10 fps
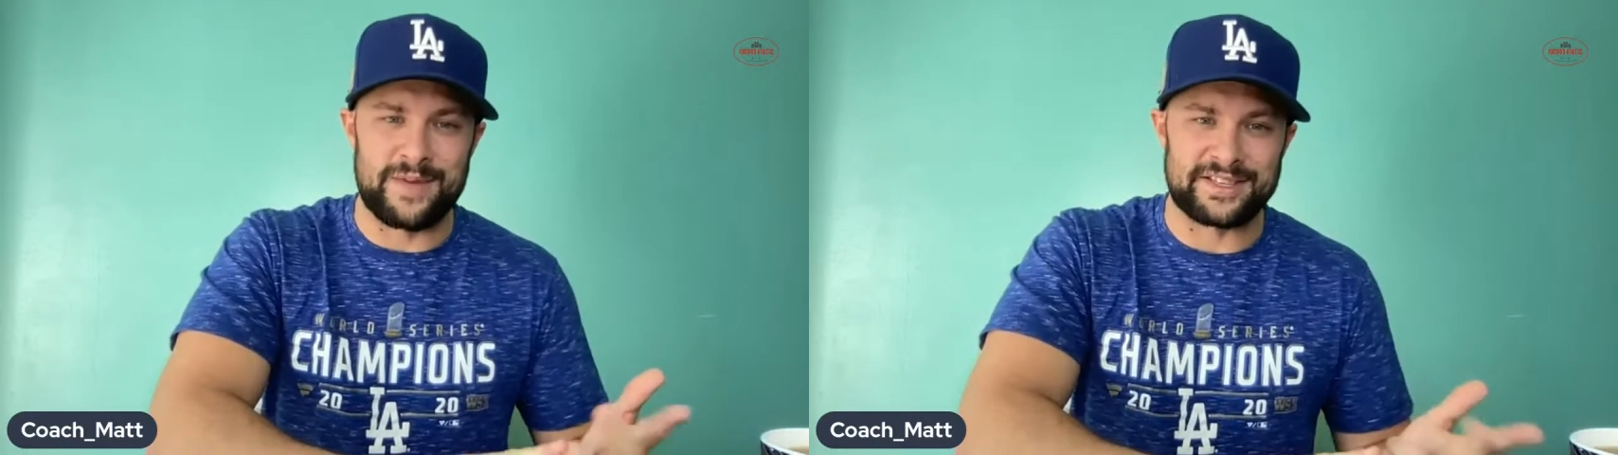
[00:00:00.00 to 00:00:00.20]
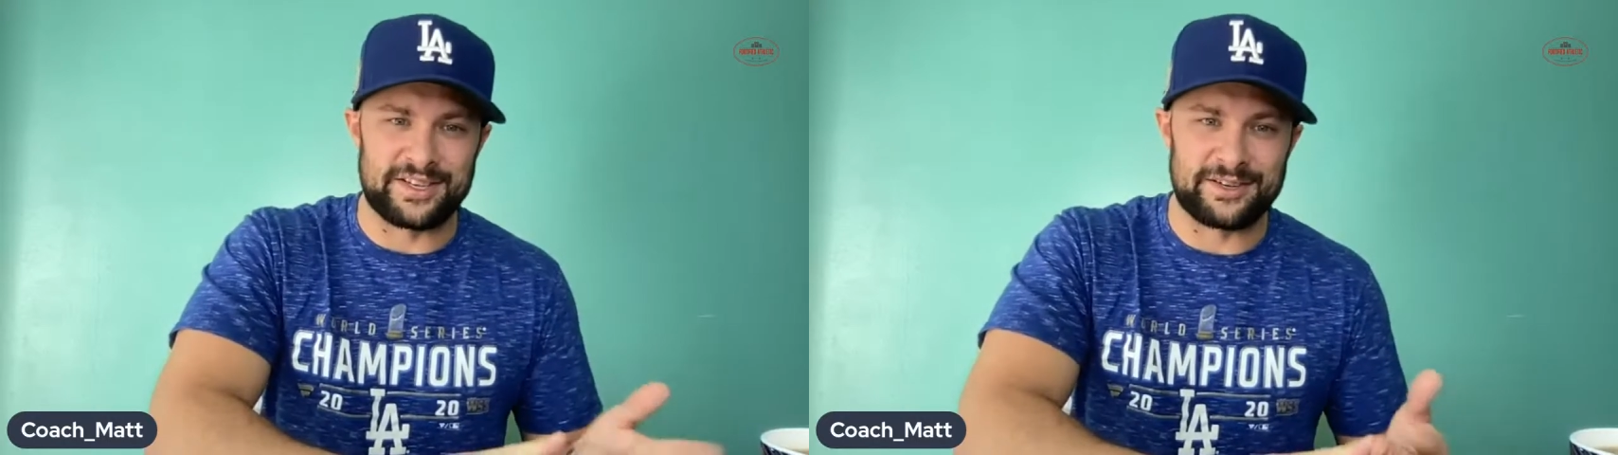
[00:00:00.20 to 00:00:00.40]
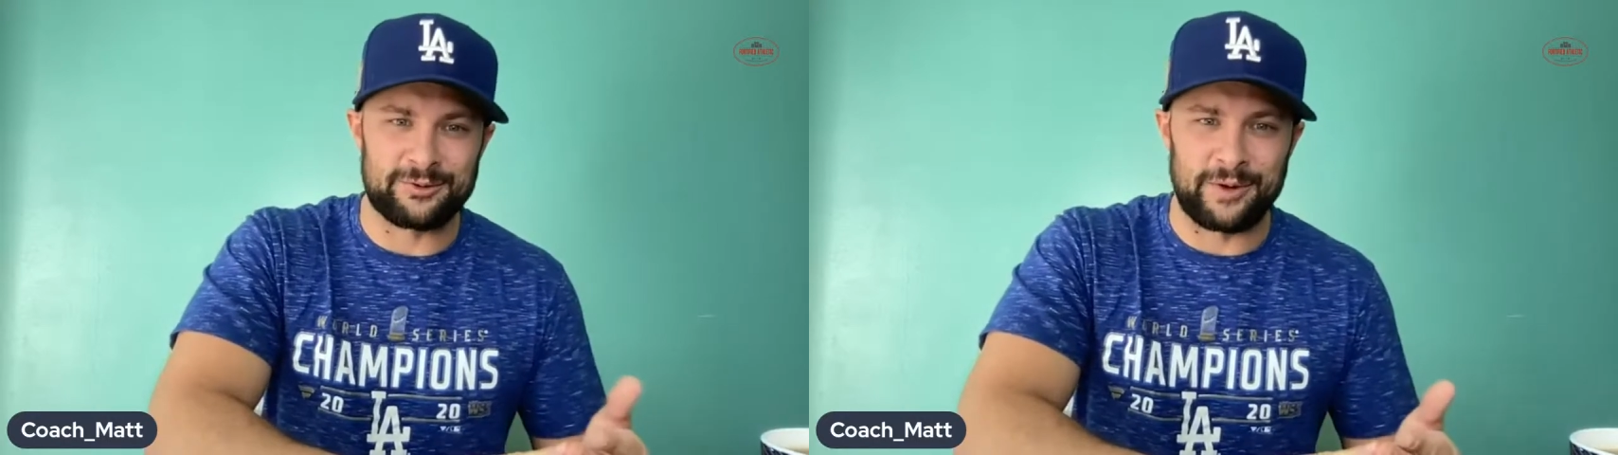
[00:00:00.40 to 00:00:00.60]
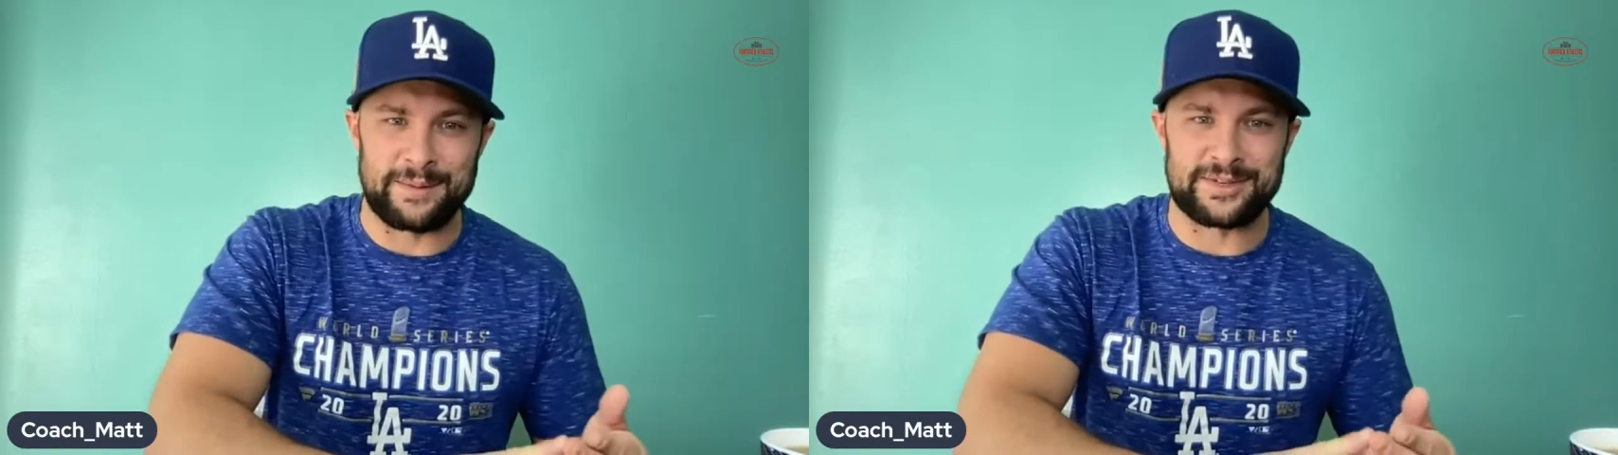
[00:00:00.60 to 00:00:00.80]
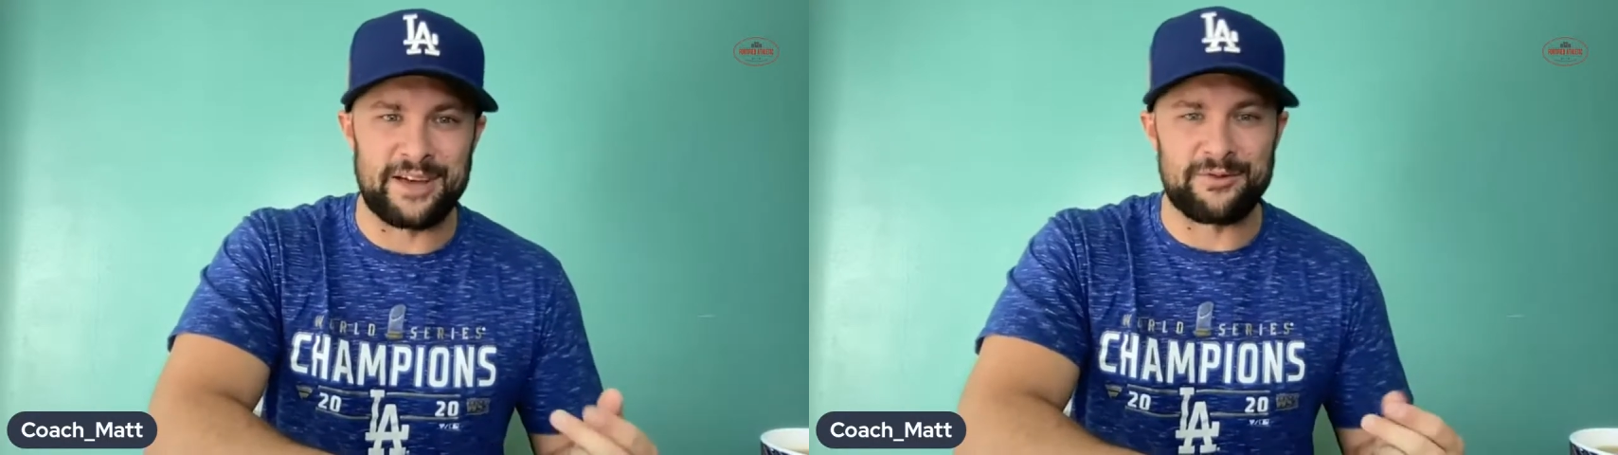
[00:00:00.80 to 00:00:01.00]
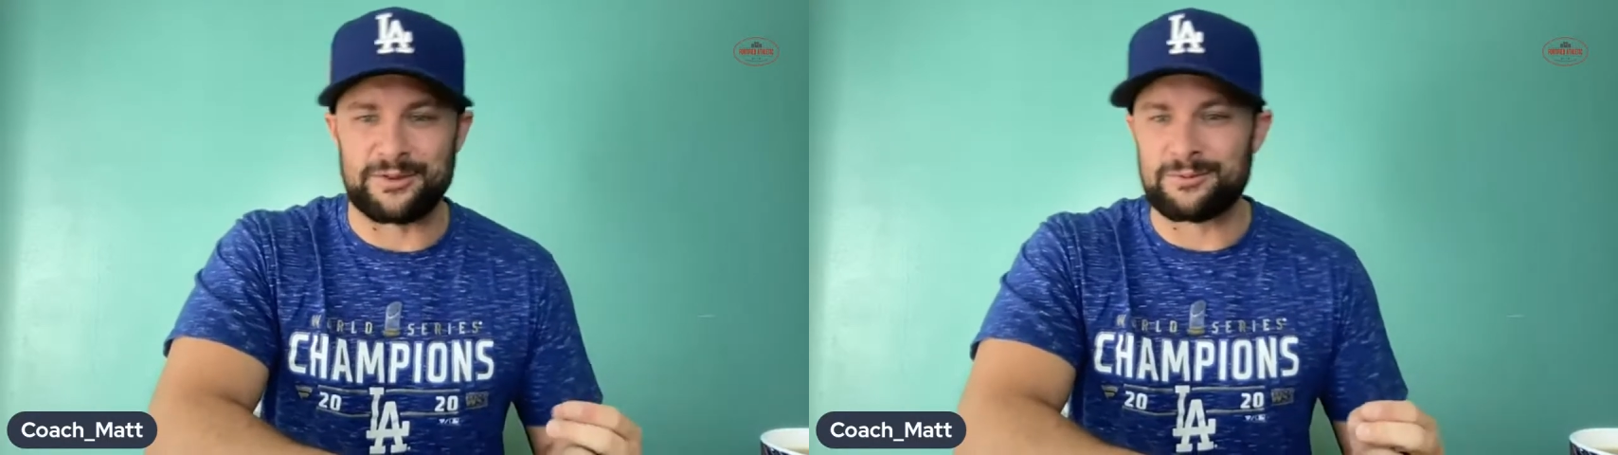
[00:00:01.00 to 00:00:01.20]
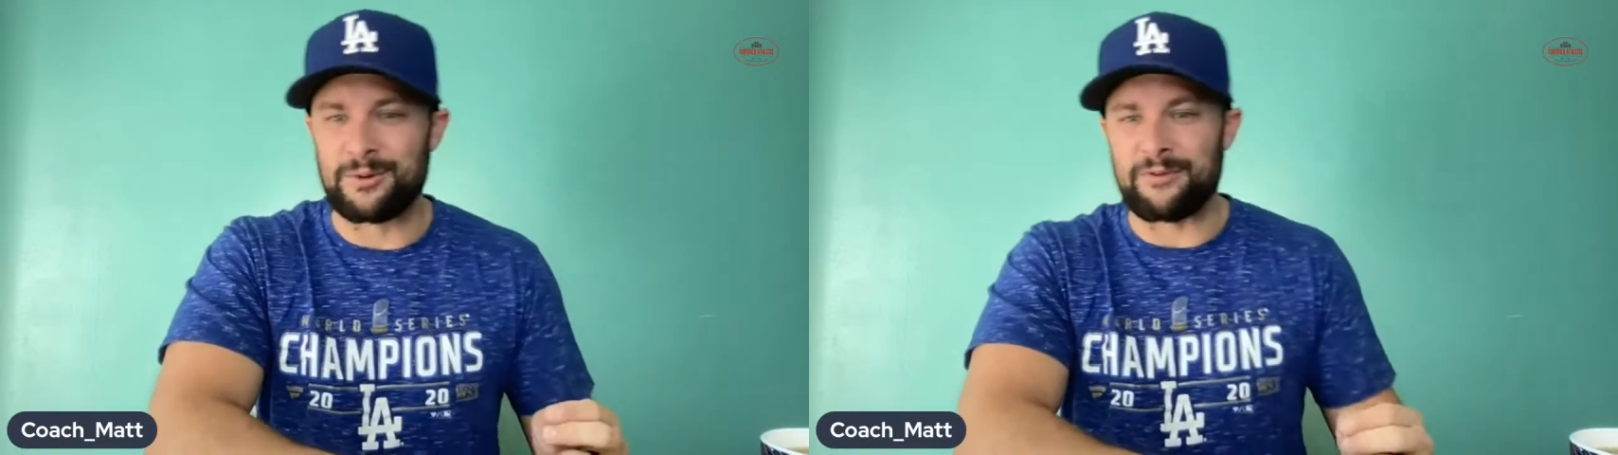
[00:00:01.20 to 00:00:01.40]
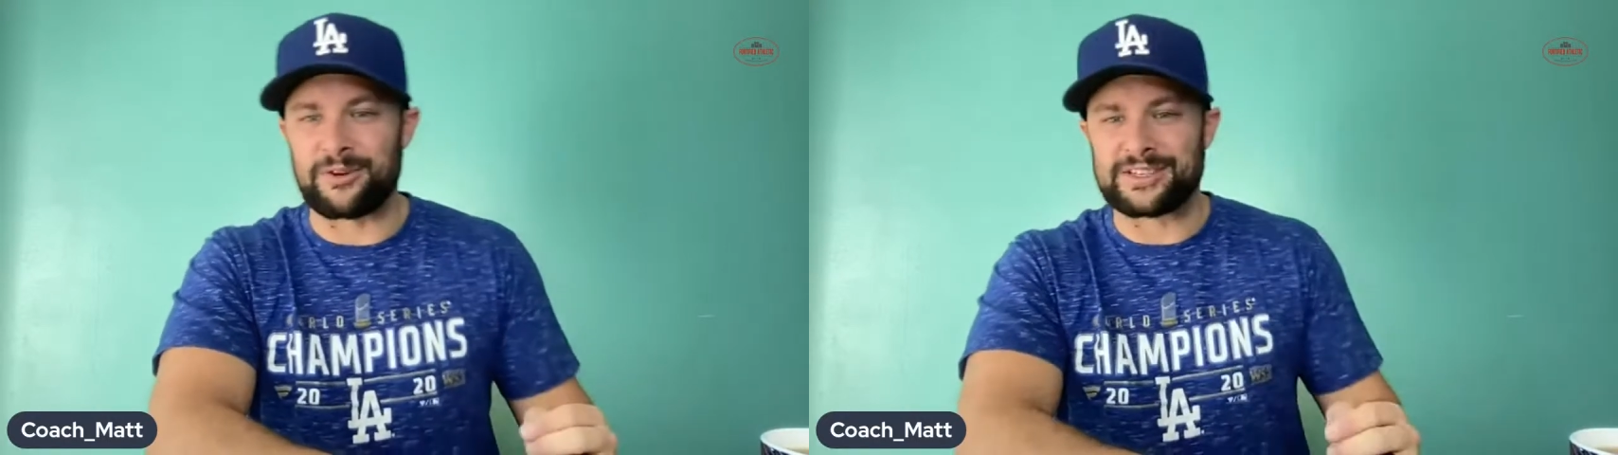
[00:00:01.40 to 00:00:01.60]
that's a Graham Stephan
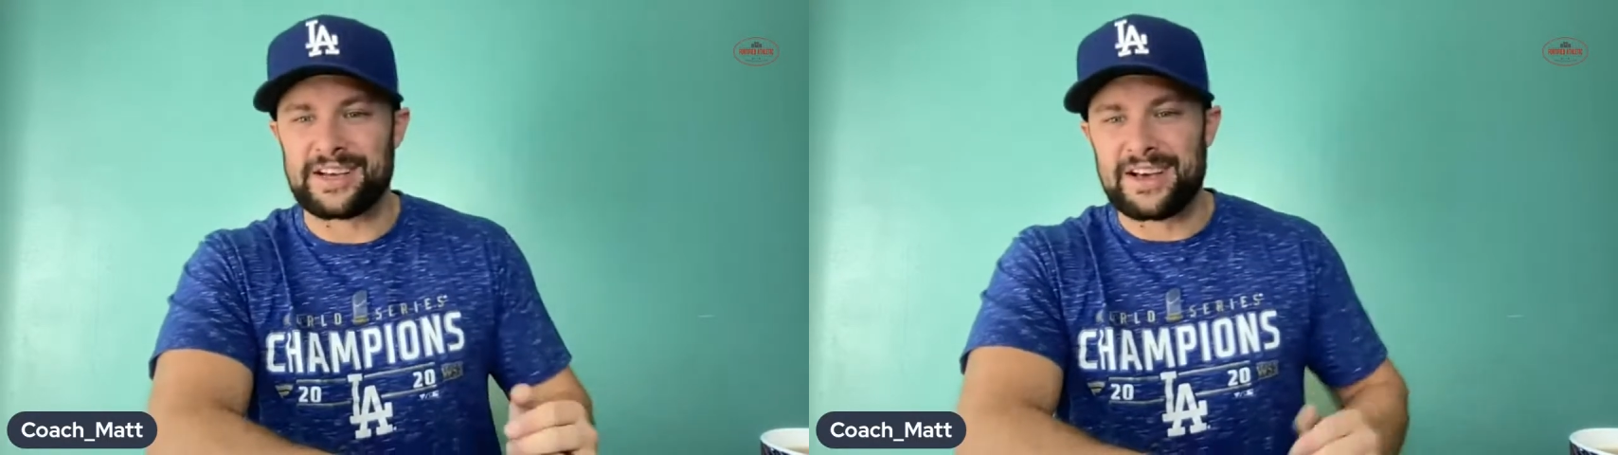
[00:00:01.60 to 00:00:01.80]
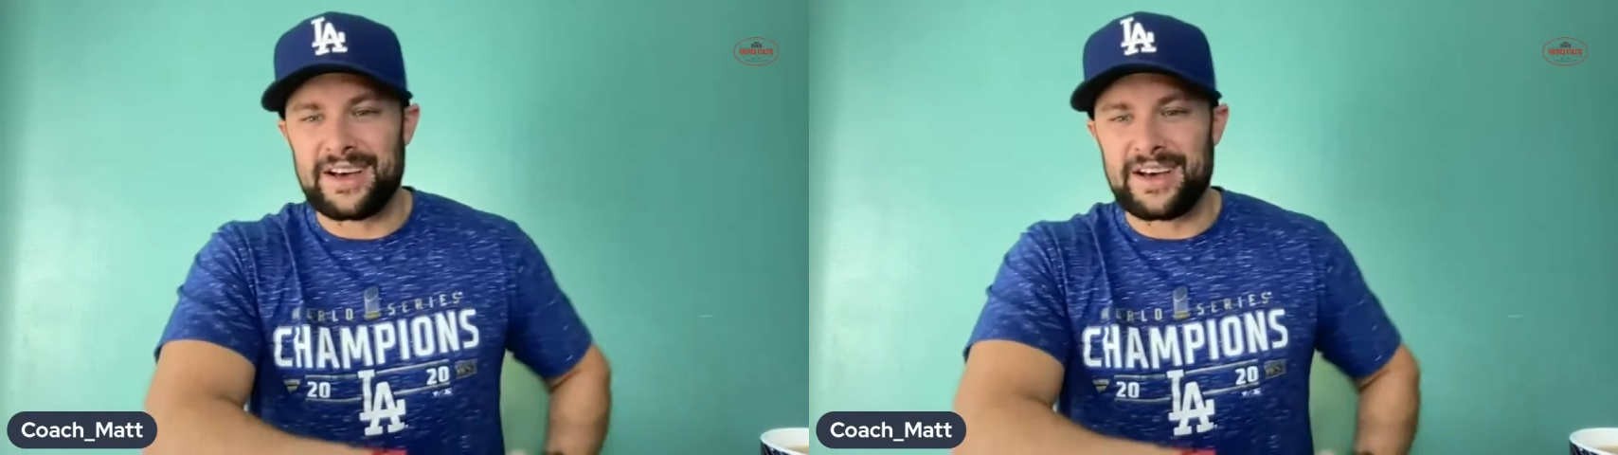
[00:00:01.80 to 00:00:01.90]
reference.